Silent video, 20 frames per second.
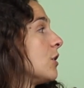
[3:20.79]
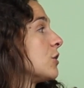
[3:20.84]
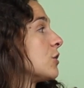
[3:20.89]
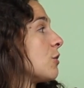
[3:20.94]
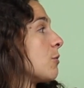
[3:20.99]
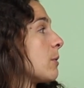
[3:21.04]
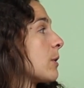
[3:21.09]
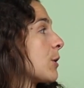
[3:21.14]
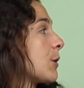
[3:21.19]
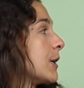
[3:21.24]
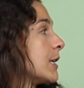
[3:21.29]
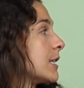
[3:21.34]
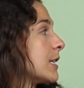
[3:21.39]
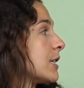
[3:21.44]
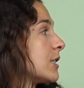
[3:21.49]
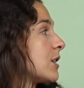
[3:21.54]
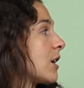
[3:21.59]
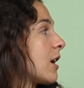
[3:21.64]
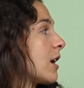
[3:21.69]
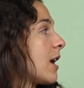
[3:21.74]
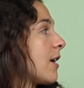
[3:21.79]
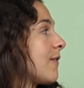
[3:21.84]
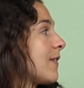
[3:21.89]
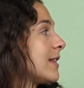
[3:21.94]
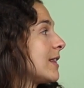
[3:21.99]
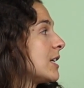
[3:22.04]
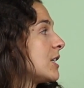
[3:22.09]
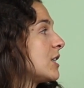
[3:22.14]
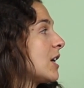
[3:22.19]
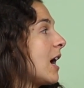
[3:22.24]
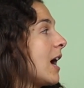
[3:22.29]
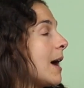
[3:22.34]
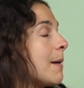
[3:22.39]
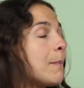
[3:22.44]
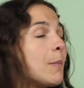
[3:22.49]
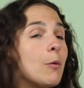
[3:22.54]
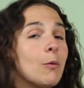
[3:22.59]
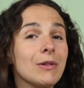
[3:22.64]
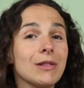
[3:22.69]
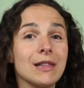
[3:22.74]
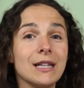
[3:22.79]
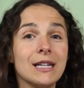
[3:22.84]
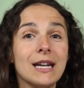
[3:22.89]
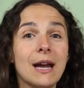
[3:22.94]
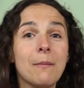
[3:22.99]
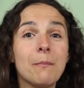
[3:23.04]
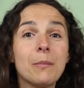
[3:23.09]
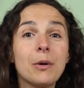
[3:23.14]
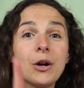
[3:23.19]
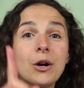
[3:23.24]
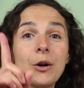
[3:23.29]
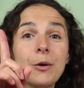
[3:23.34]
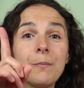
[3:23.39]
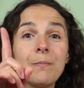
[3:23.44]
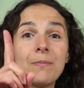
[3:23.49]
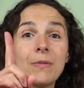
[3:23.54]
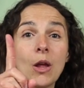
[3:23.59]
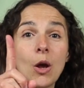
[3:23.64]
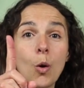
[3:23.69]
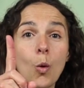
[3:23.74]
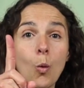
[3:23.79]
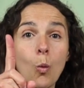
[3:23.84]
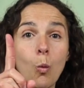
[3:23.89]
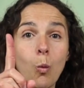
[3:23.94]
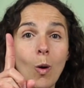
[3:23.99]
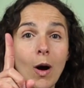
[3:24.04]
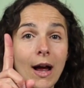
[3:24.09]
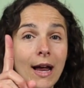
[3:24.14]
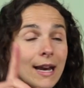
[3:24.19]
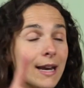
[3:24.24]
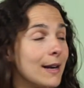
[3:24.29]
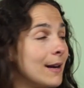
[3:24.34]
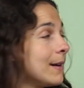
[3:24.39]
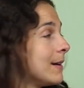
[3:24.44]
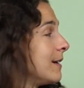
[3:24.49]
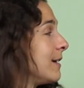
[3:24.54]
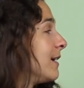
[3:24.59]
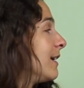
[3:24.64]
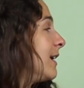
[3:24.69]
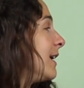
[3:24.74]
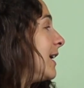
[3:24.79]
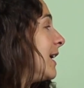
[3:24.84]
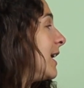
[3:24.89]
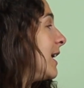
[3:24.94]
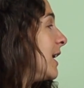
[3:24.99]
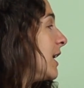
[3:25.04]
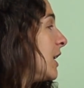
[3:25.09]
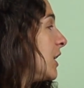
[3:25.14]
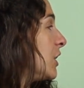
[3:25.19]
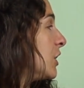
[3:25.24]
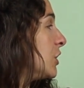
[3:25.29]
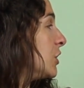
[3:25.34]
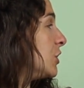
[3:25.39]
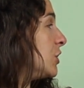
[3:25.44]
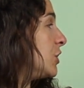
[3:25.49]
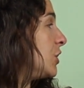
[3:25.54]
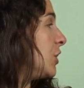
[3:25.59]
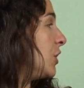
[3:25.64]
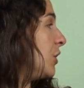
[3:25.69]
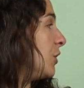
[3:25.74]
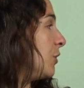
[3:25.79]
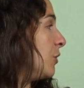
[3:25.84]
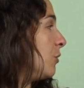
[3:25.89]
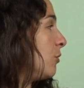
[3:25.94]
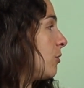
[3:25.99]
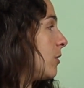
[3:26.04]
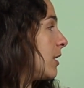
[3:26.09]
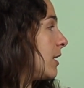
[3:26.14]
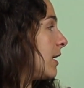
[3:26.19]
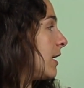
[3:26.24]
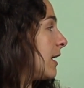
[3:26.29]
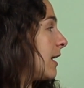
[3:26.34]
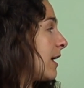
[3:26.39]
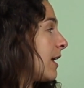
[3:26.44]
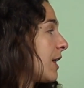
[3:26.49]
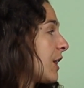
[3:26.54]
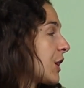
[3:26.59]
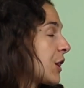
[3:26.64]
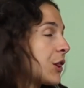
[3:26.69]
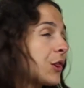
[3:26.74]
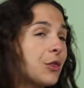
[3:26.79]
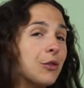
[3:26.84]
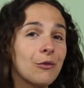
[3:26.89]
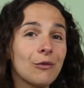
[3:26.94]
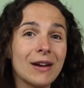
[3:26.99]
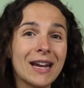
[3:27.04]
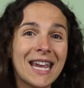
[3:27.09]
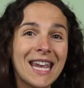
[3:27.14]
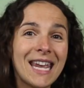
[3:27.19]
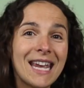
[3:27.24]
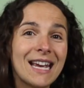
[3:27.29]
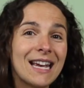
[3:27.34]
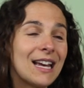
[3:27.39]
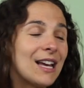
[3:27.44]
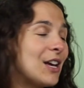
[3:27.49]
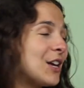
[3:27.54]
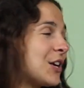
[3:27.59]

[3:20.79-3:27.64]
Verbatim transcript: So we're going to start off at the top with the number one, two, three,